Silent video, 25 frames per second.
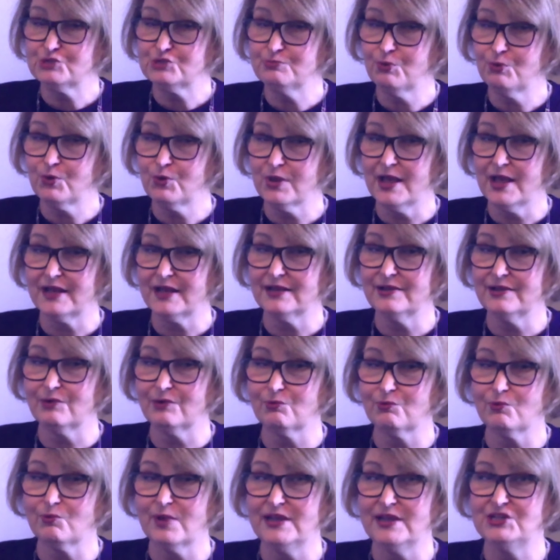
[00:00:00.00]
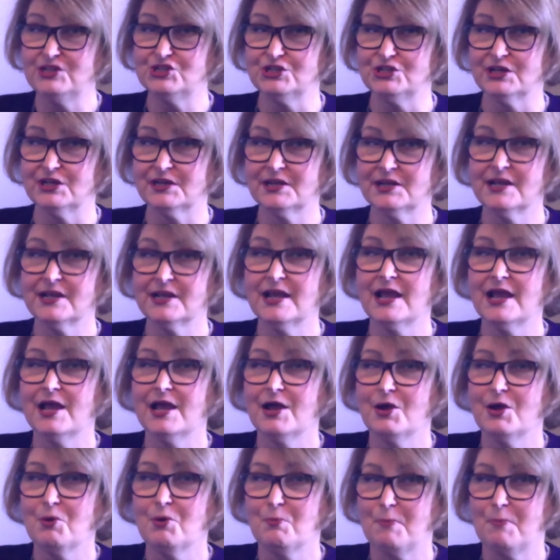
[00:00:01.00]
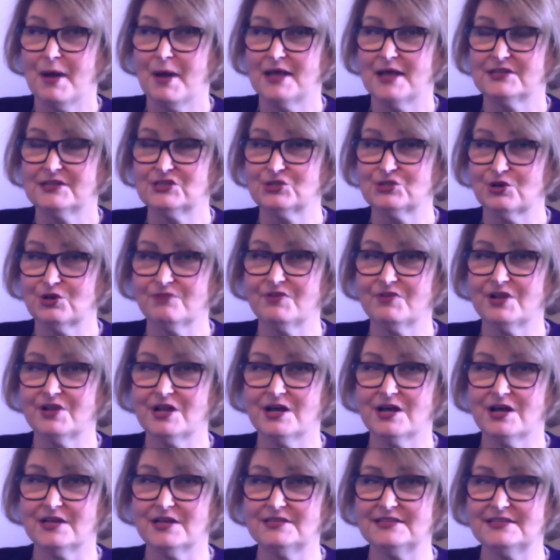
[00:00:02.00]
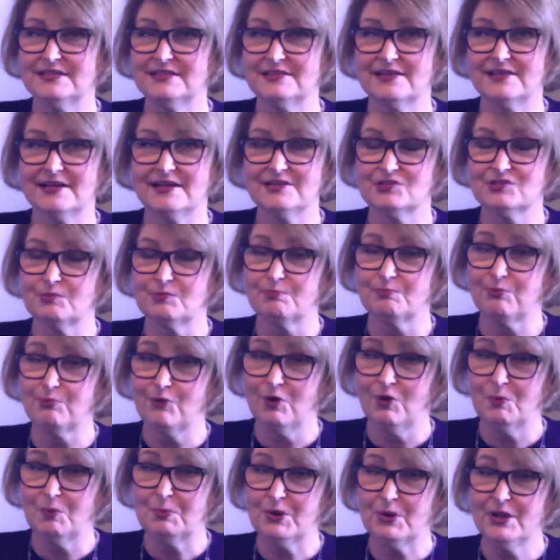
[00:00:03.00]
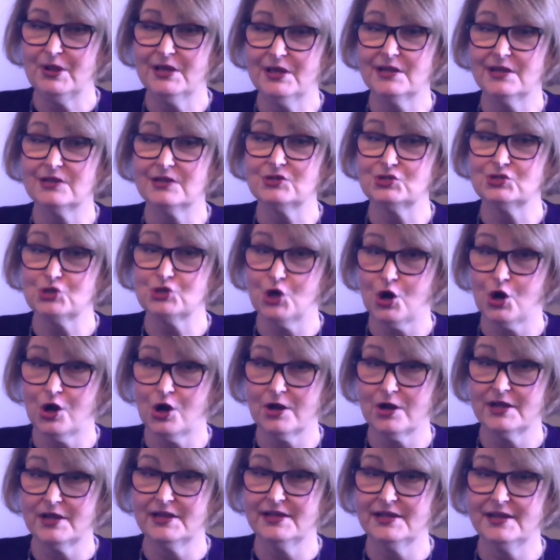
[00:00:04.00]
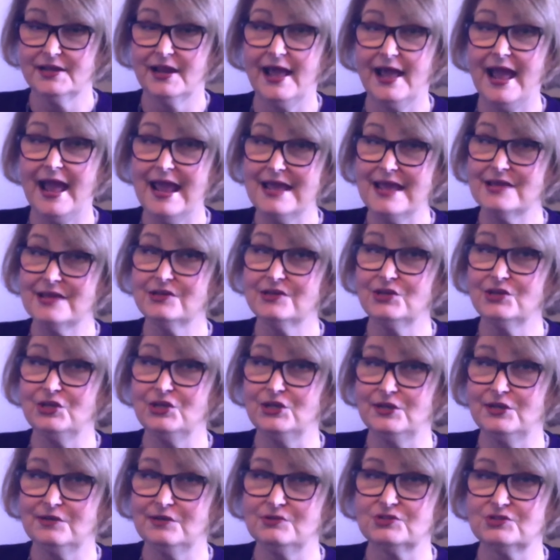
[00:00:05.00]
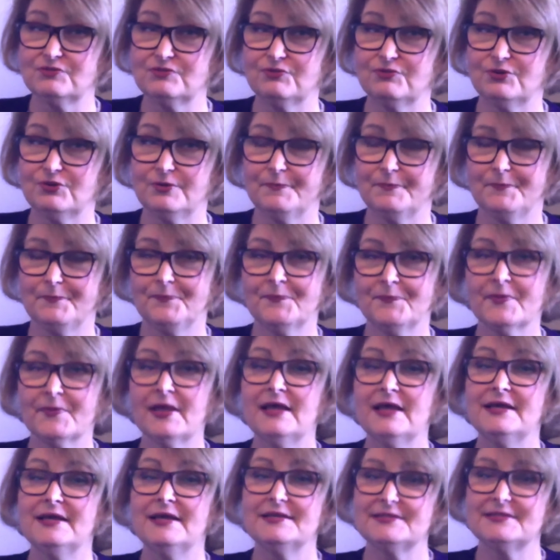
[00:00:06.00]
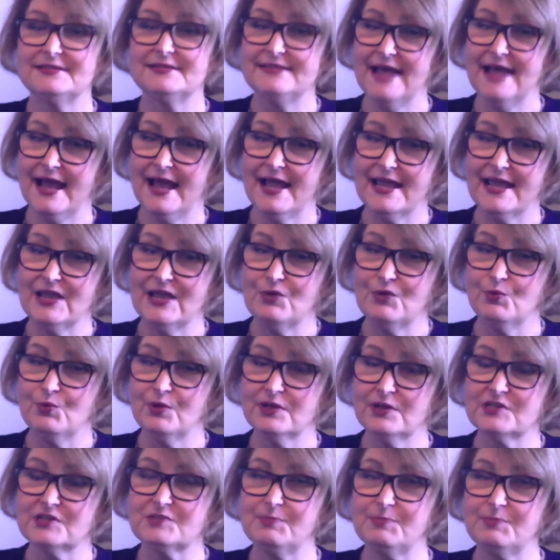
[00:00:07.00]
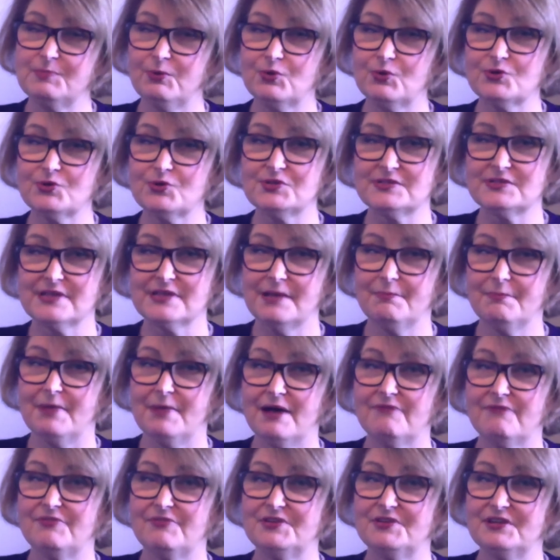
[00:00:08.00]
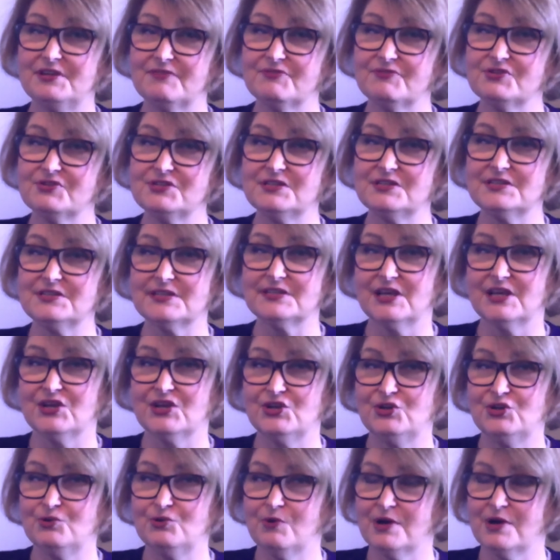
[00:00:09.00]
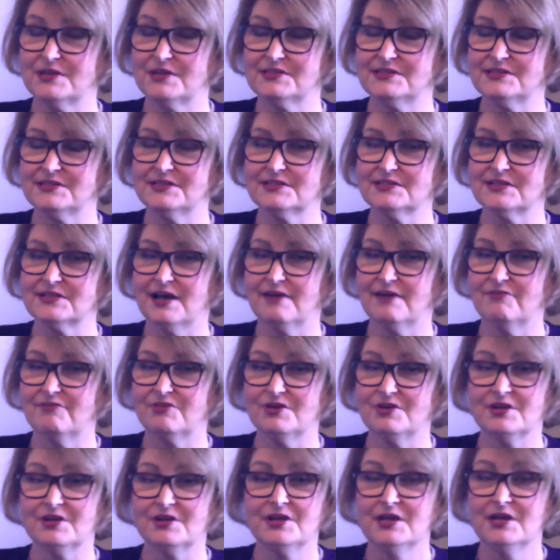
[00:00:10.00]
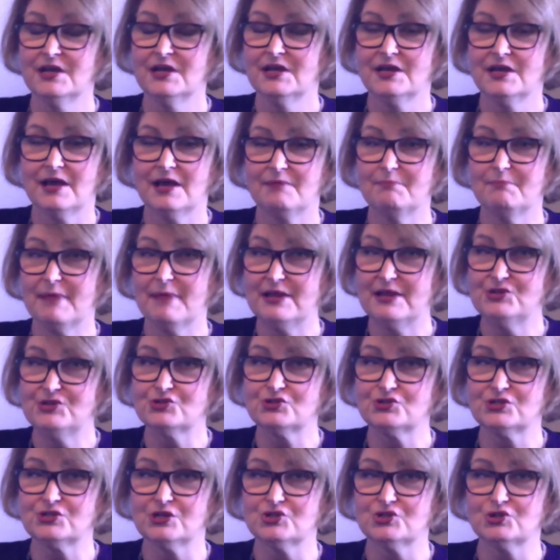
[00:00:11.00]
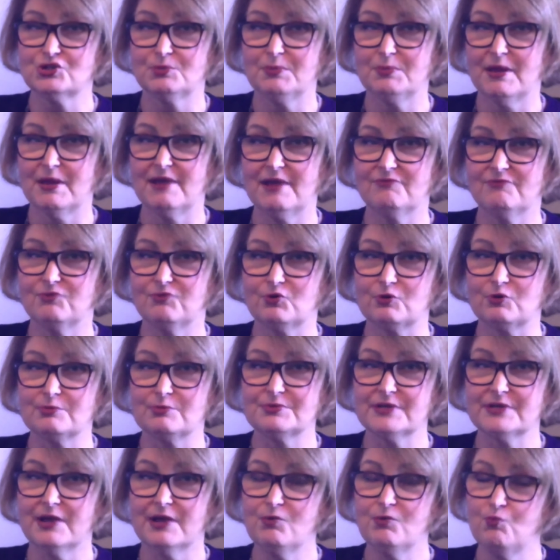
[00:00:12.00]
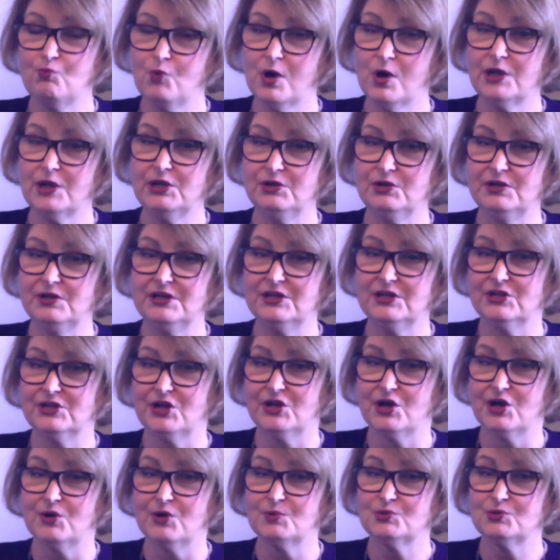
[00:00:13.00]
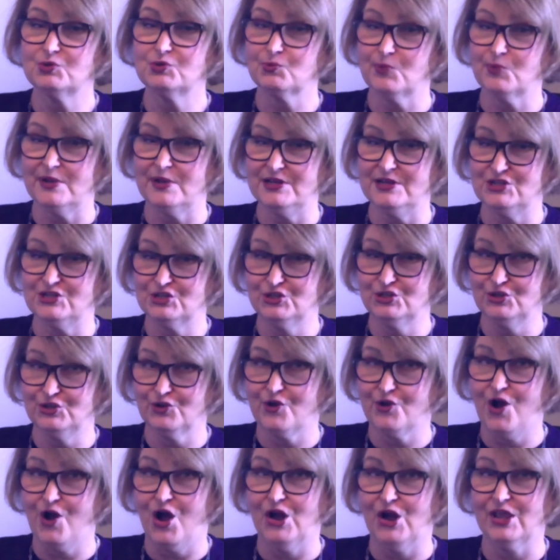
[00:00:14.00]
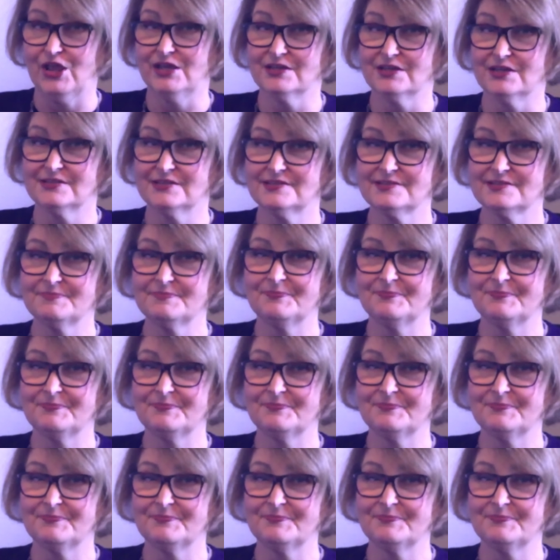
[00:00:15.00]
more likely to reach it by serving content that is appropriate, targeted, and useful. Today, we'll explore some of the differences and nuances of the major social platforms and what you need to know to reach your audience.